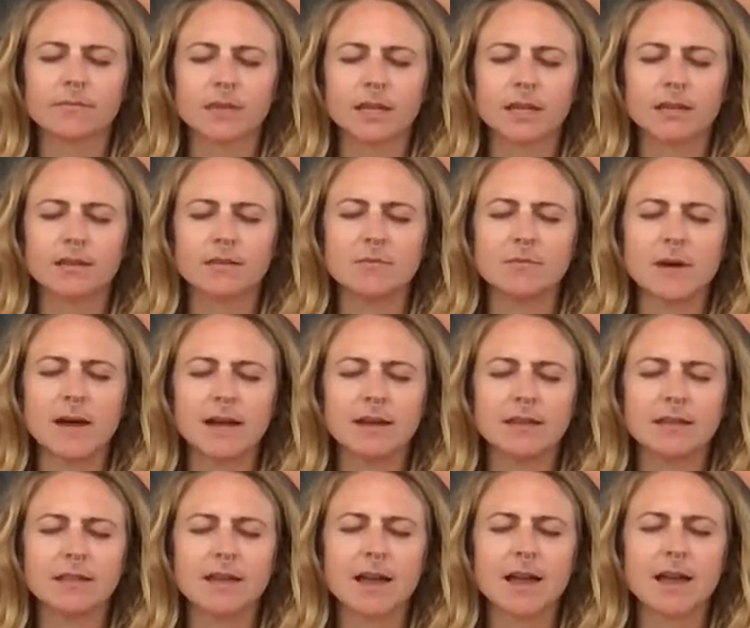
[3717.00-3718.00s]
The back
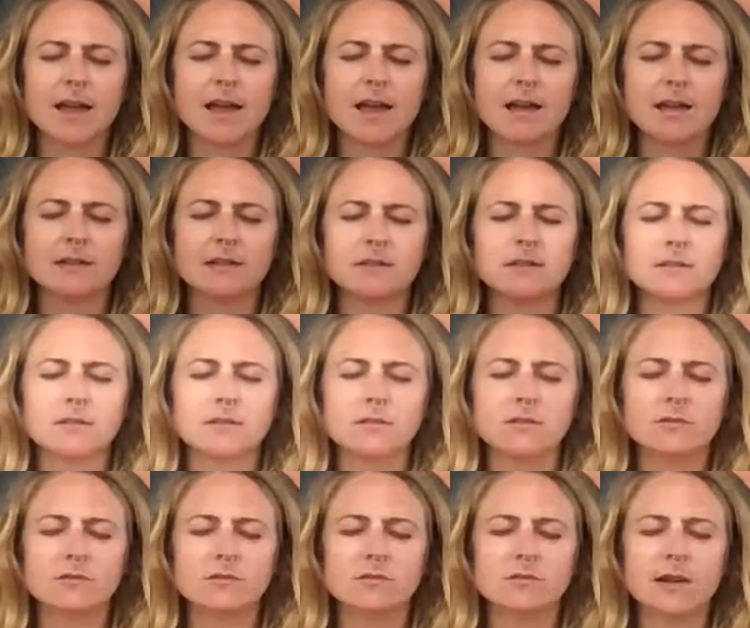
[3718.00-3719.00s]
of the hands
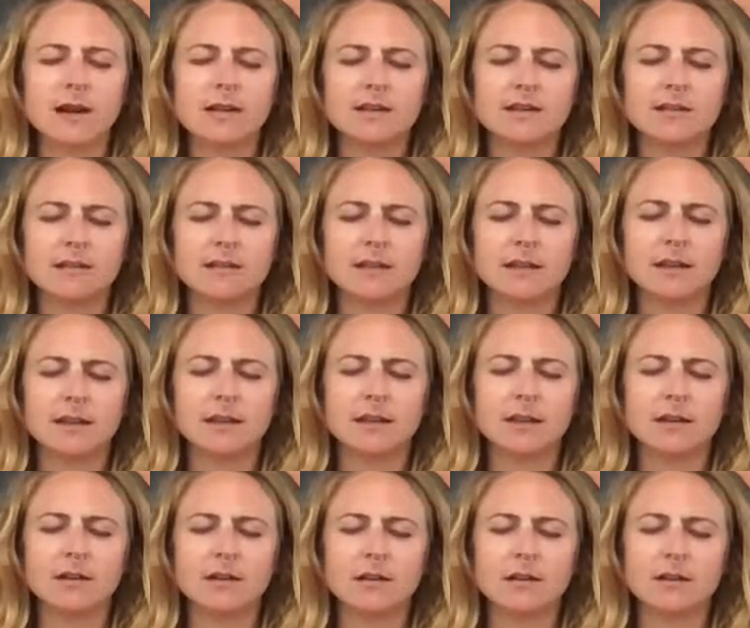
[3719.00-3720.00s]

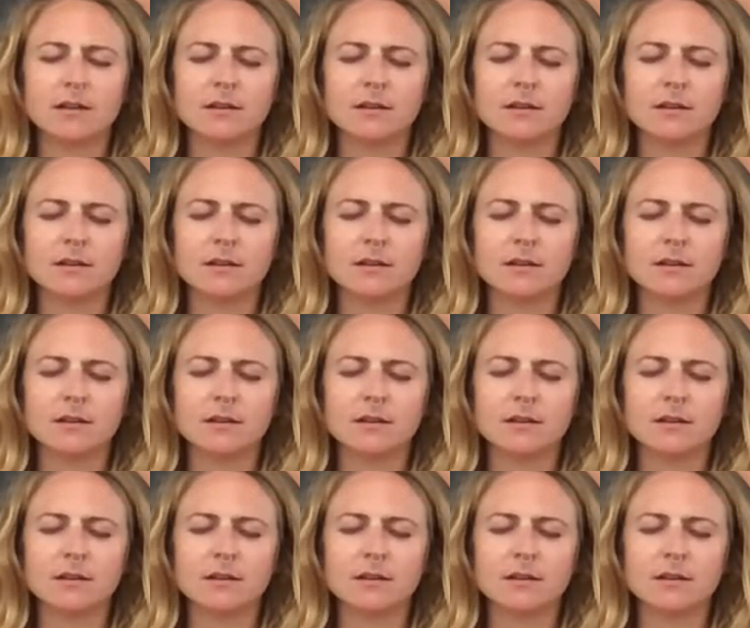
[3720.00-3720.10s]
resting,